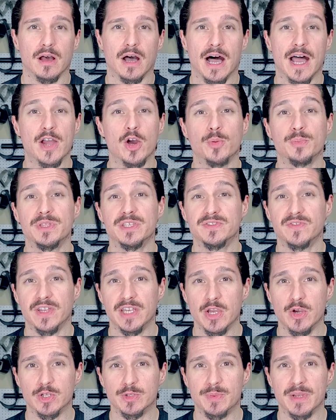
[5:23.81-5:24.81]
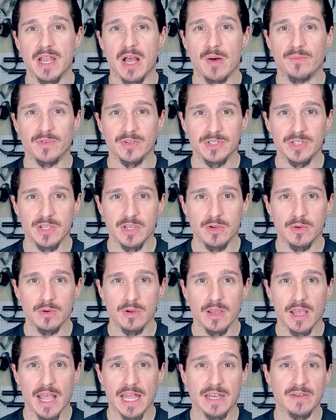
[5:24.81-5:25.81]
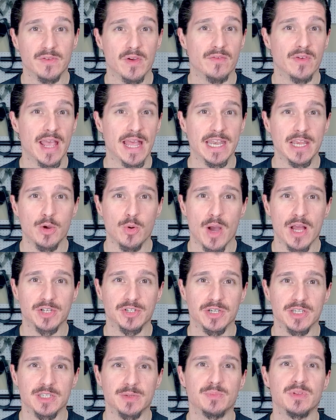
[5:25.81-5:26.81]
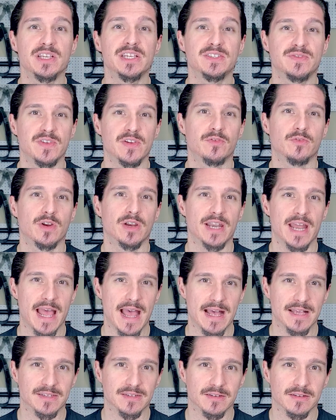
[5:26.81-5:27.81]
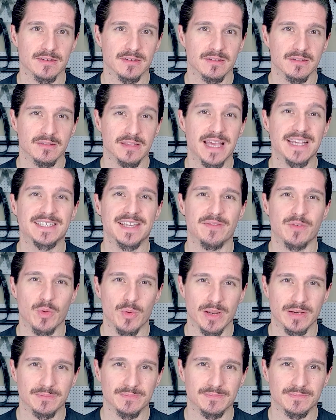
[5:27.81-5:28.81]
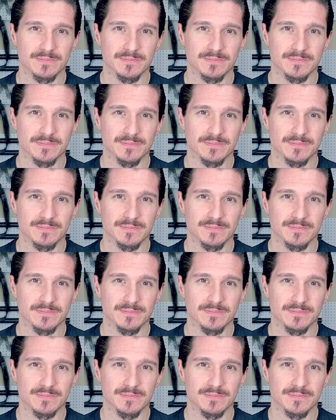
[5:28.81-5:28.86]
I hope this video has been helpful to you, and if you have any questions, please feel free to ask. Thanks, everyone.